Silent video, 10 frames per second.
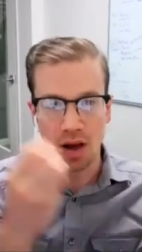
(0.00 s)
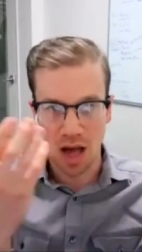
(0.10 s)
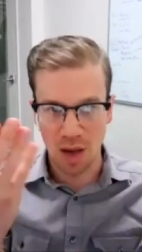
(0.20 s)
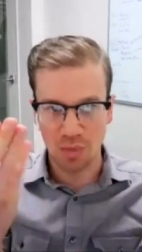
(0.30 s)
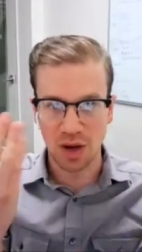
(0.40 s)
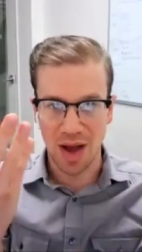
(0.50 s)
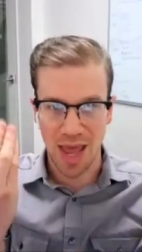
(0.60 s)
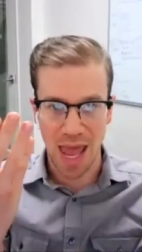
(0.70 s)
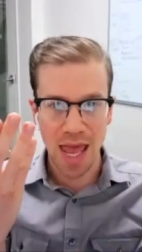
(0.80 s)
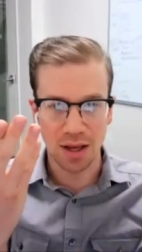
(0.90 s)
operate my
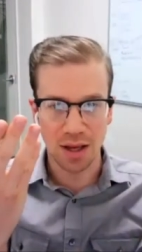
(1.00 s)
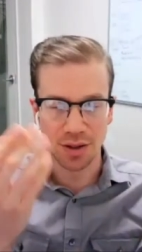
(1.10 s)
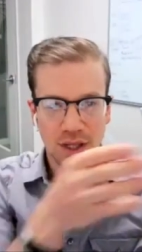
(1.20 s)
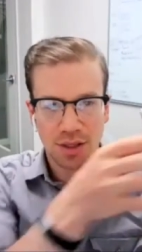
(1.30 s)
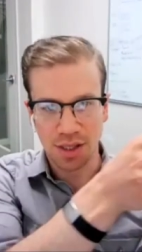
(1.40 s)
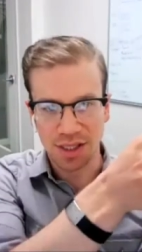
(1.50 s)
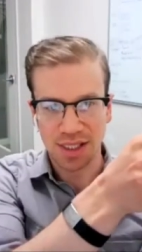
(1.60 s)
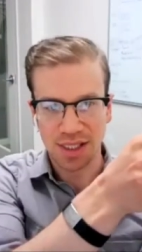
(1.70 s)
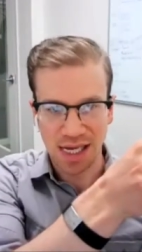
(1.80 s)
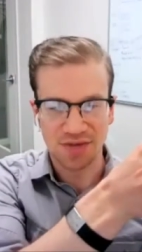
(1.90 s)
hand to
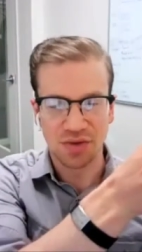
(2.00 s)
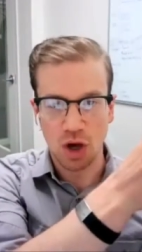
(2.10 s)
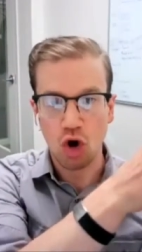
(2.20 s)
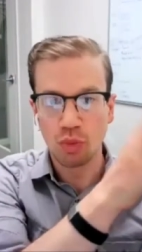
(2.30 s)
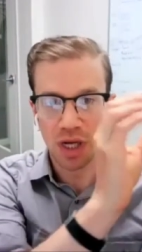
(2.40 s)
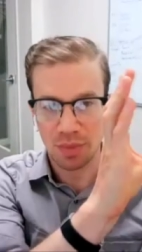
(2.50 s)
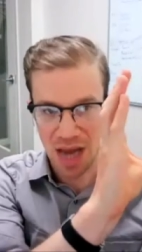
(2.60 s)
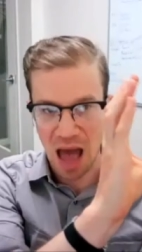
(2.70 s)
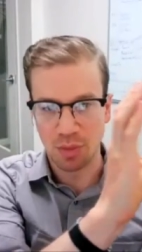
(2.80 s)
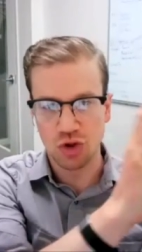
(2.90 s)
successfully open up an
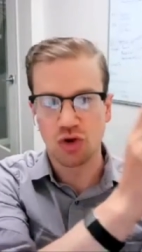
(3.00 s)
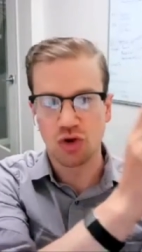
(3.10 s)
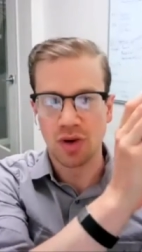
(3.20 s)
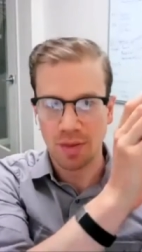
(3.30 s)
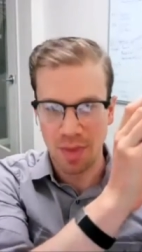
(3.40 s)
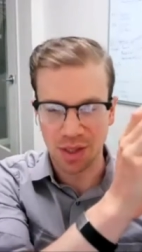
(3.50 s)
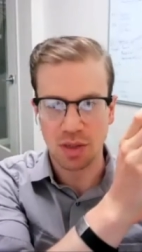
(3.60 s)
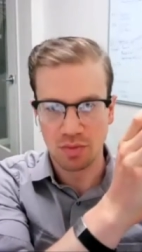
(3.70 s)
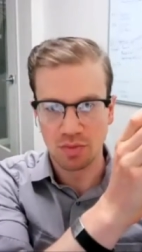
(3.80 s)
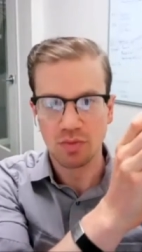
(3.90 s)
aperture and
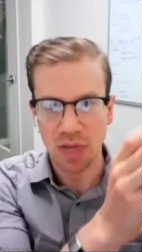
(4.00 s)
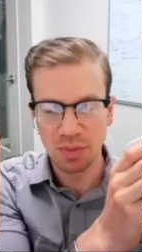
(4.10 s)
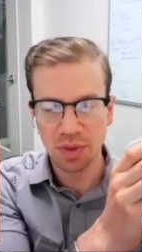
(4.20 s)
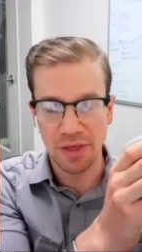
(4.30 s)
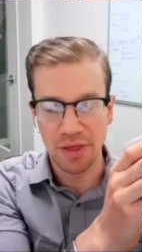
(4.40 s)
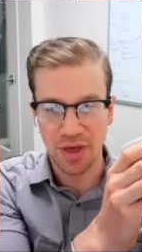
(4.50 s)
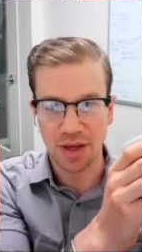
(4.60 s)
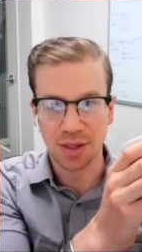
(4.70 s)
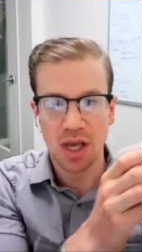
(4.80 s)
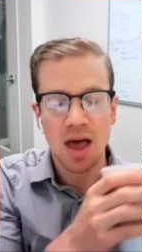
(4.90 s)
basically manipulate things,